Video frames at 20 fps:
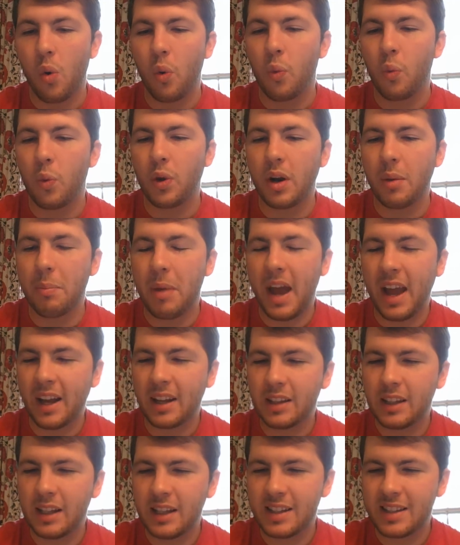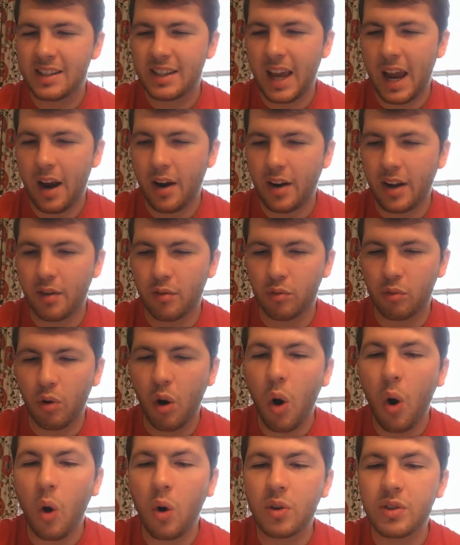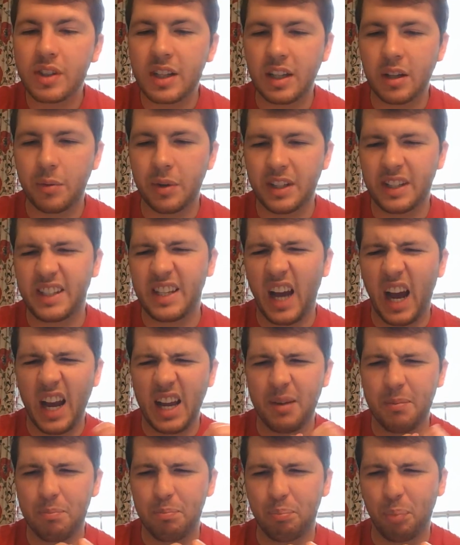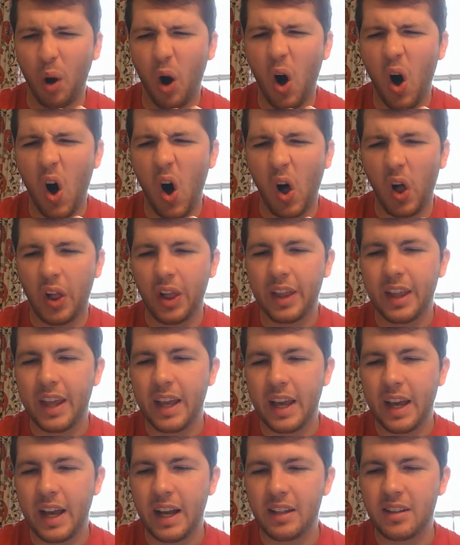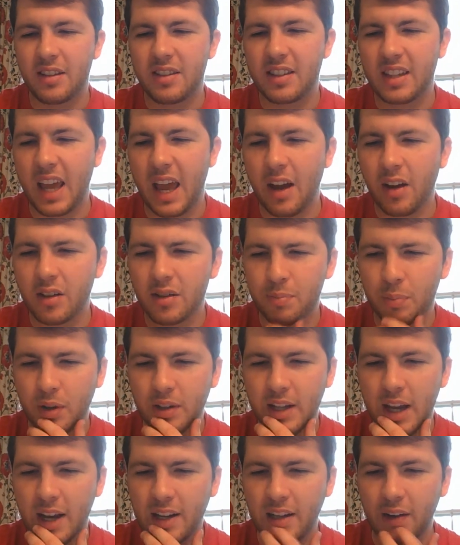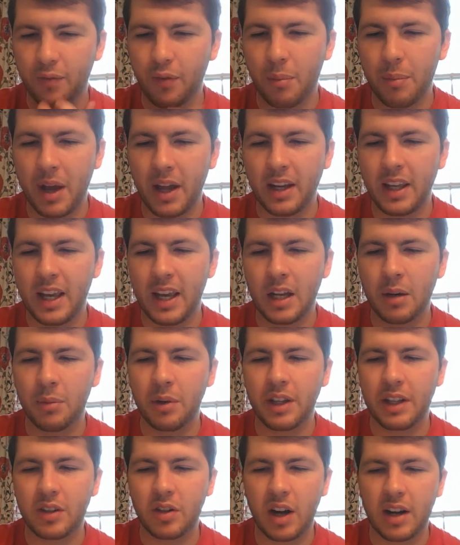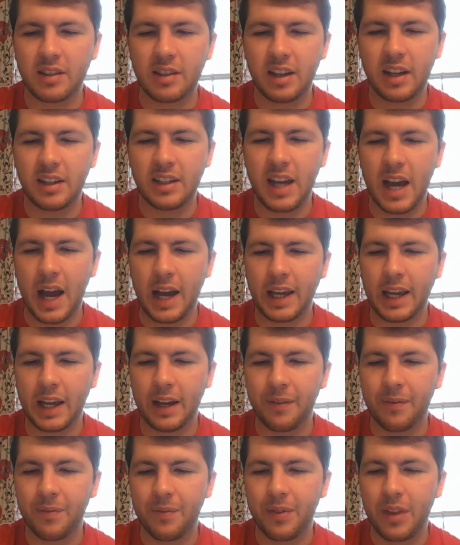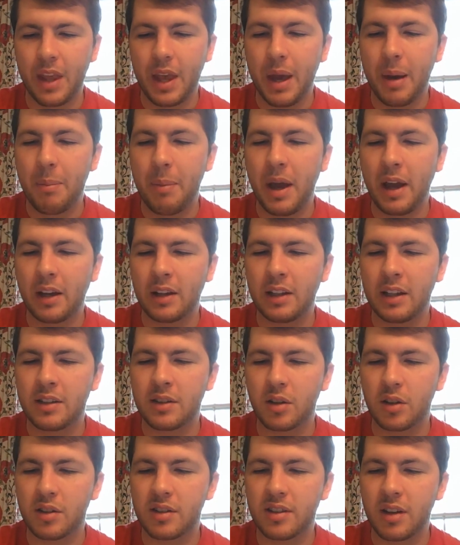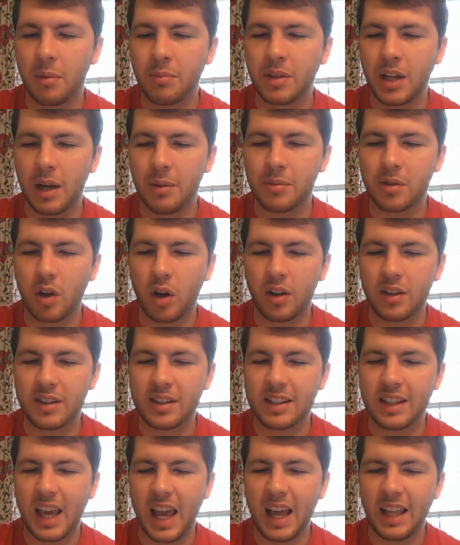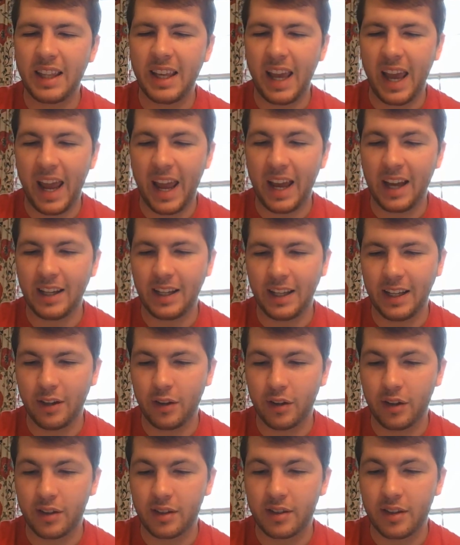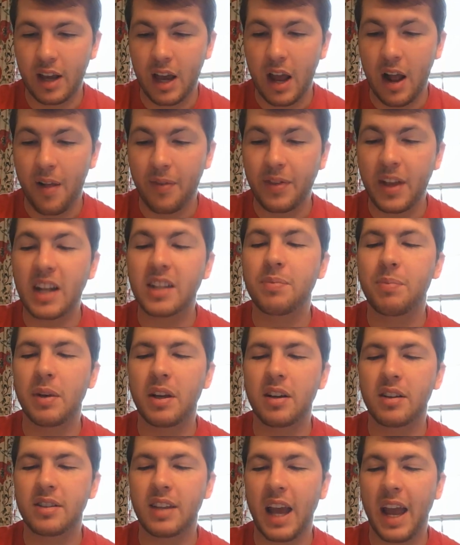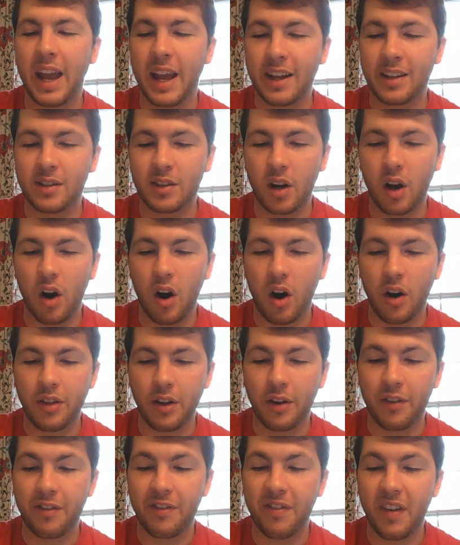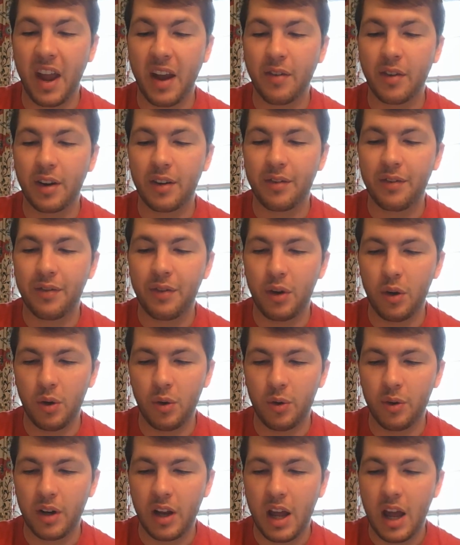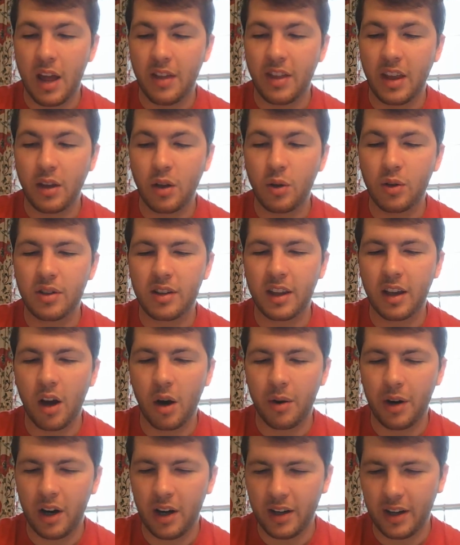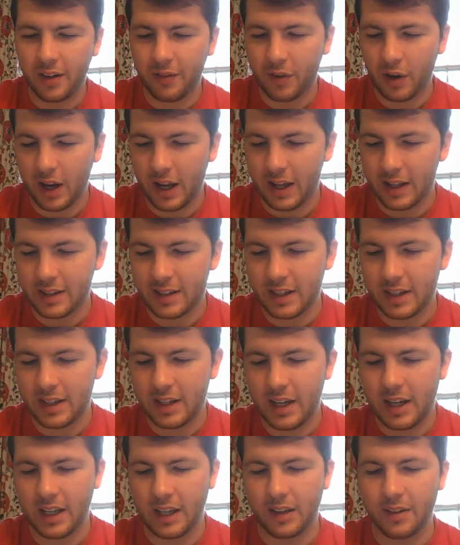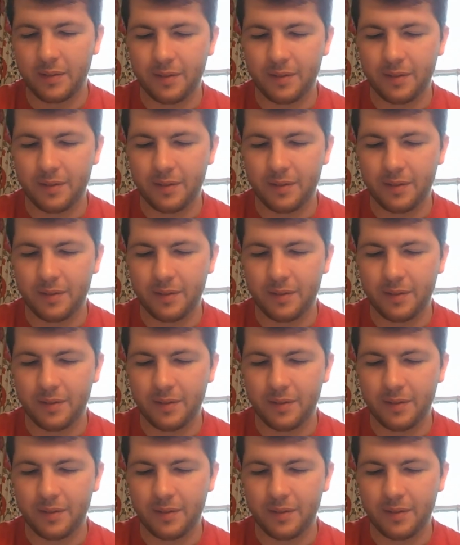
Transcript: When a pangolin is scared, it rolls into a tight ball. Its scales protect it from any animal that tries to attack it. Pangolins are sometimes called scaly anteaters. That's because ants are their favorite food. They usually go hunting for ants at night.